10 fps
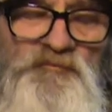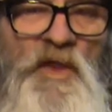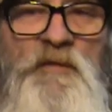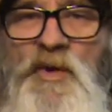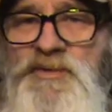
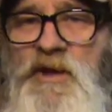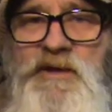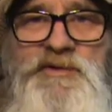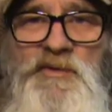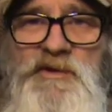Mostly I
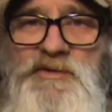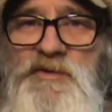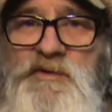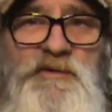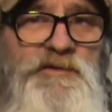just want to show
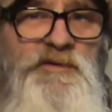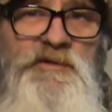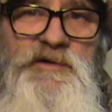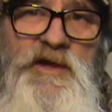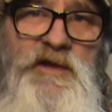you that you
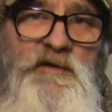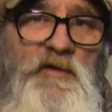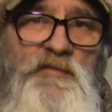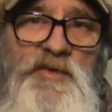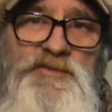can take
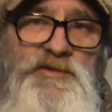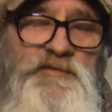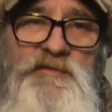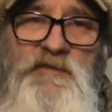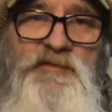almost
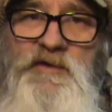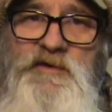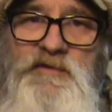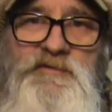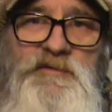
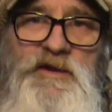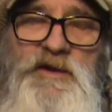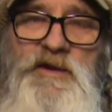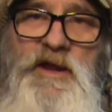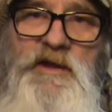nothing
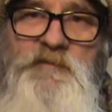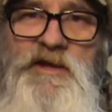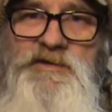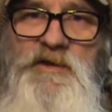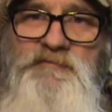and make
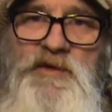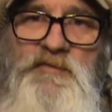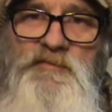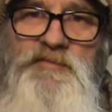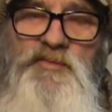
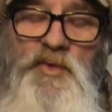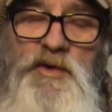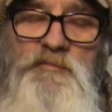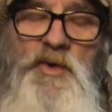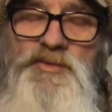something
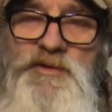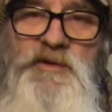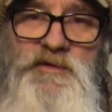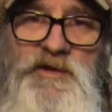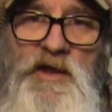work most of
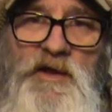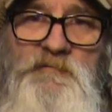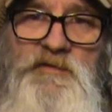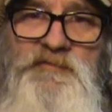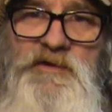the time
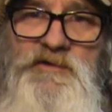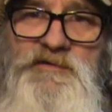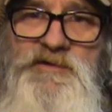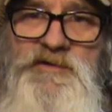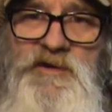if you
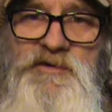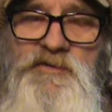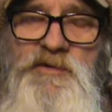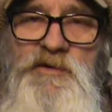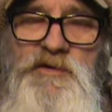stick
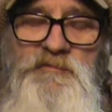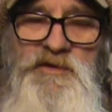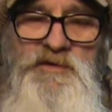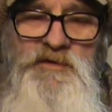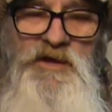to it a little
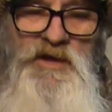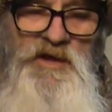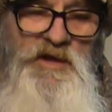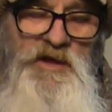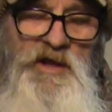bit.
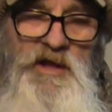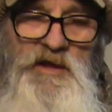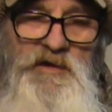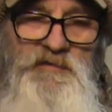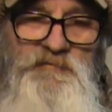
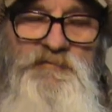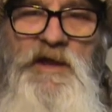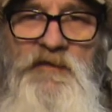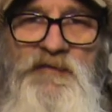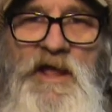And
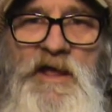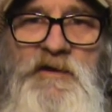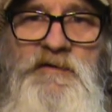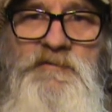at that,